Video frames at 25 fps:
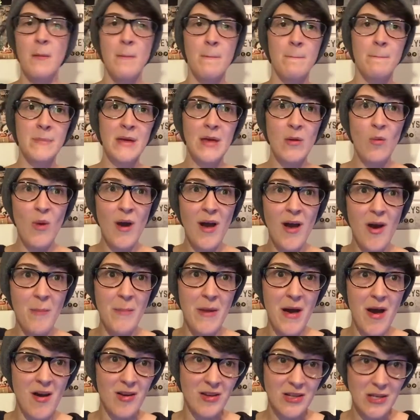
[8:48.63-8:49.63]
Meanwhile,
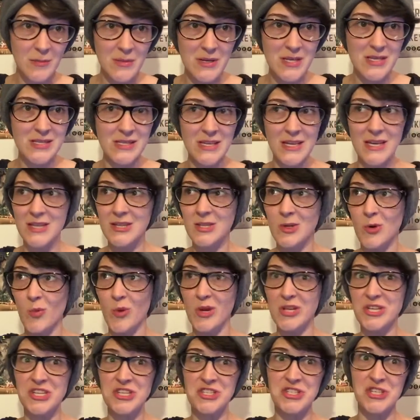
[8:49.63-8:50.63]
Malcolm is in the
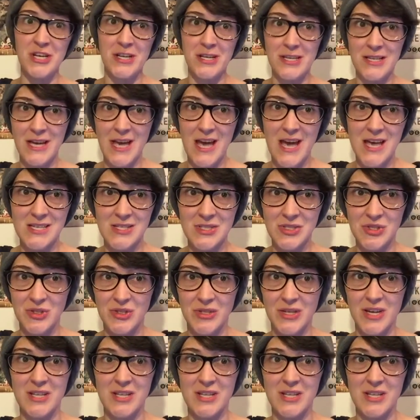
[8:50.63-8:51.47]
Witchy Chick castle,